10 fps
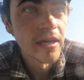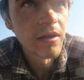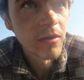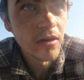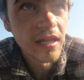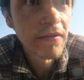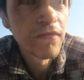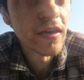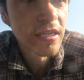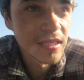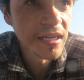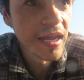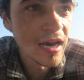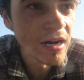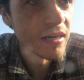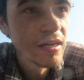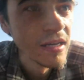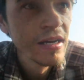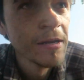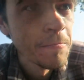yeah, we got that fixed and now
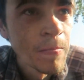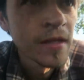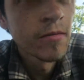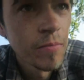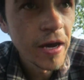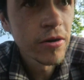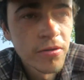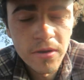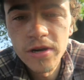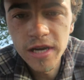we're back on the road